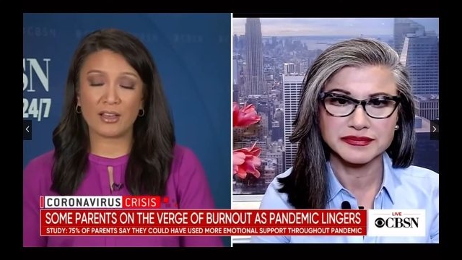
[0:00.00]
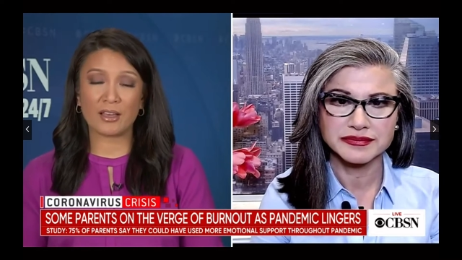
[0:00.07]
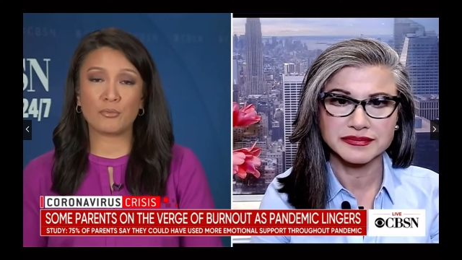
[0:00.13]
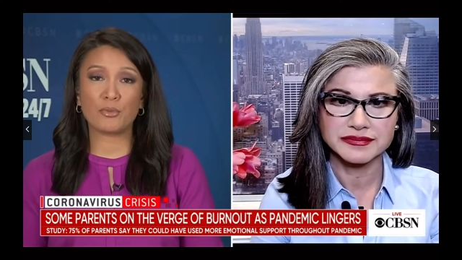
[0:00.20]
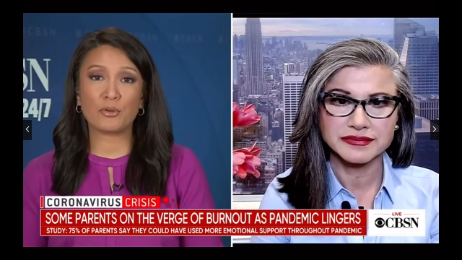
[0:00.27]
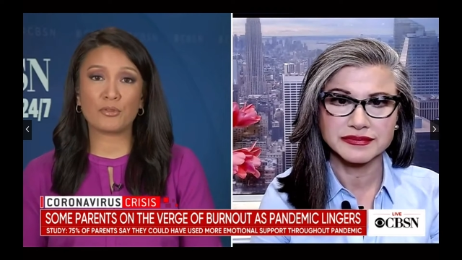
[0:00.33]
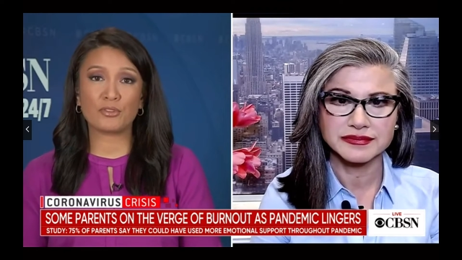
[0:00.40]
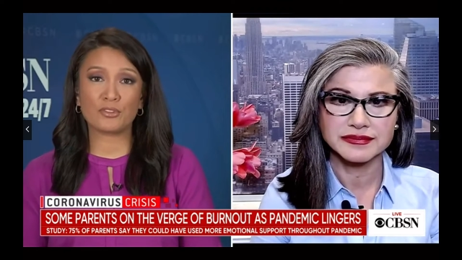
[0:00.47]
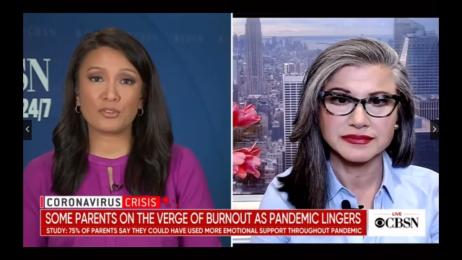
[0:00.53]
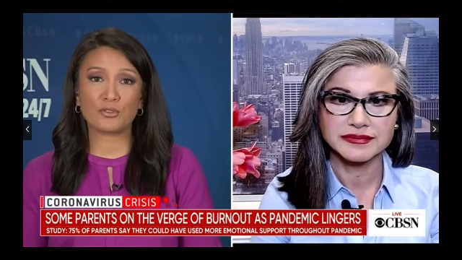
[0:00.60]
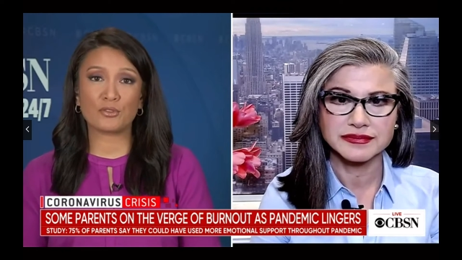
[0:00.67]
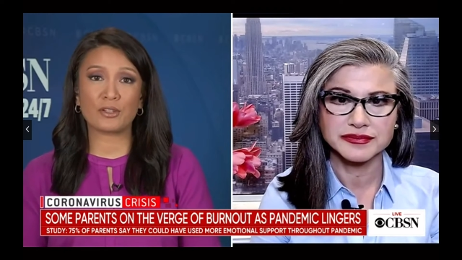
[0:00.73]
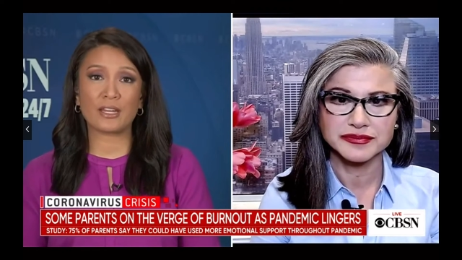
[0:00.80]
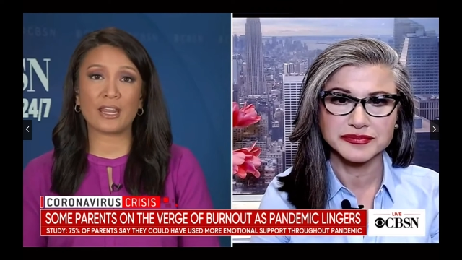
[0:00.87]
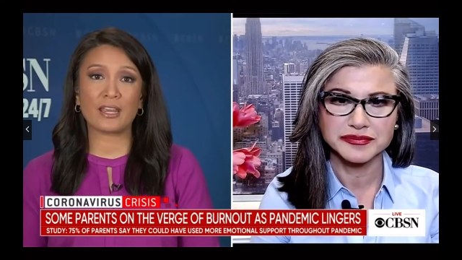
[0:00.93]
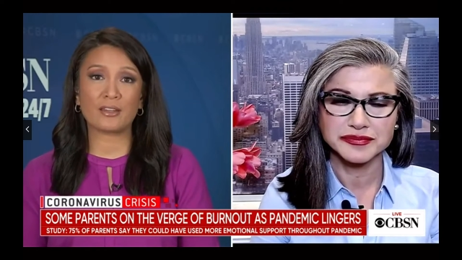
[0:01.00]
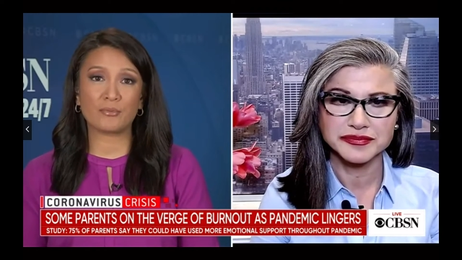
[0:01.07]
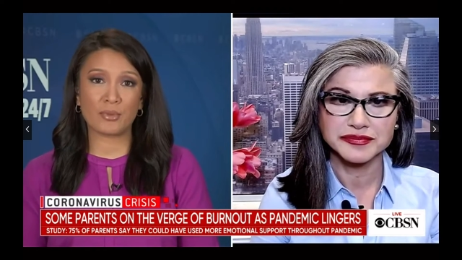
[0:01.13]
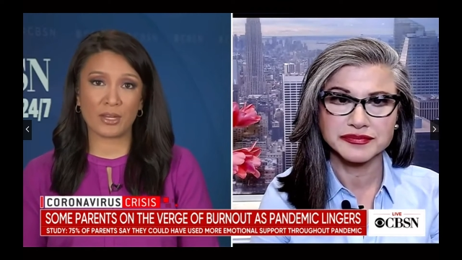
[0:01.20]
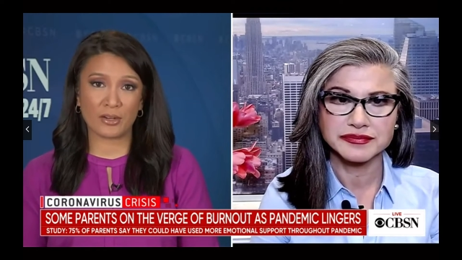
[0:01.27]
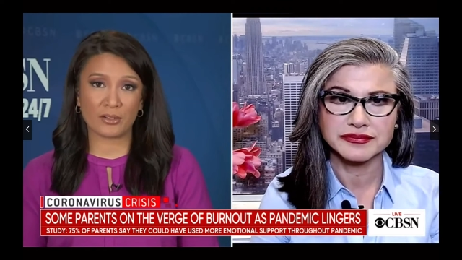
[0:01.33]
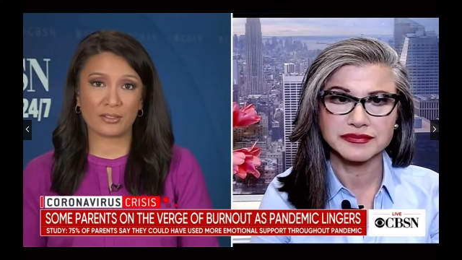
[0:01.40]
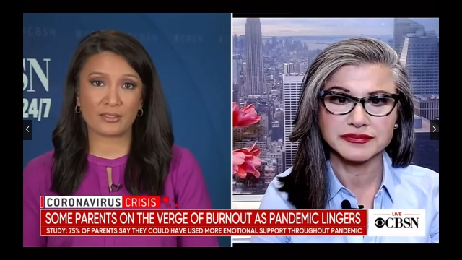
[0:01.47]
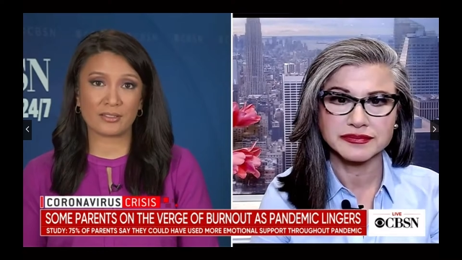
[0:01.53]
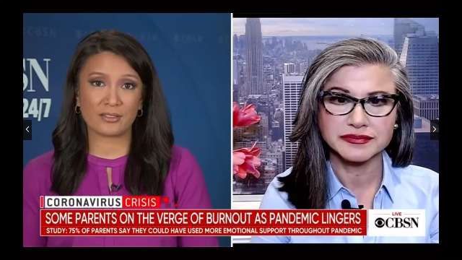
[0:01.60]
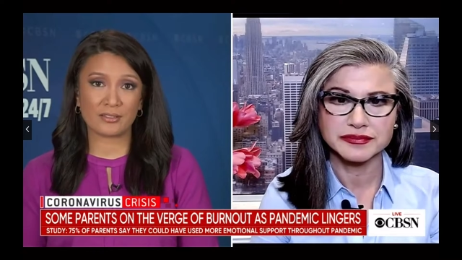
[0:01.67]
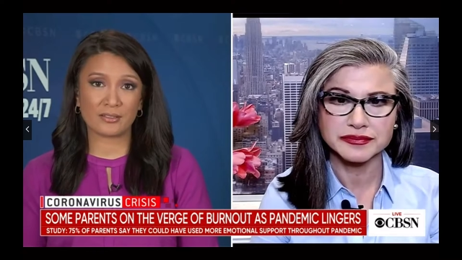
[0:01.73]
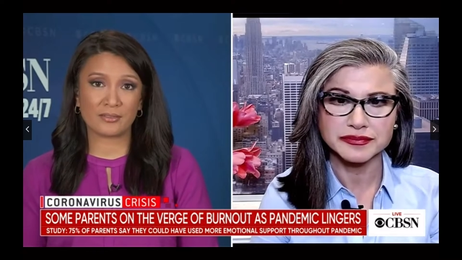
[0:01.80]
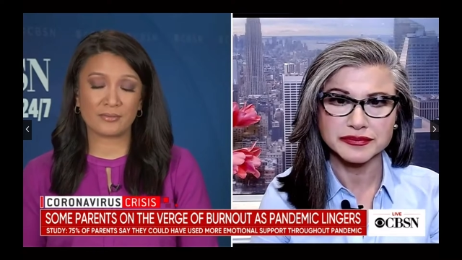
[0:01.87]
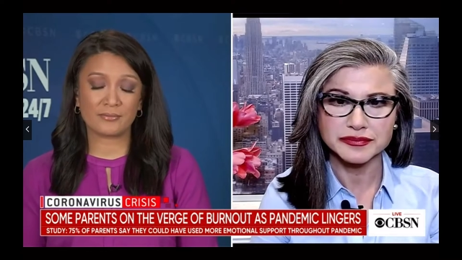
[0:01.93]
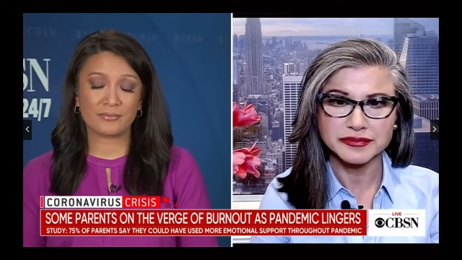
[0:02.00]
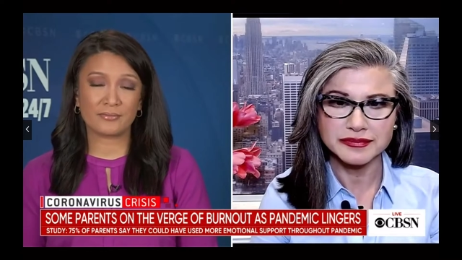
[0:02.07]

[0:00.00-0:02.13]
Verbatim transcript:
Speaker 1: on both children and parents?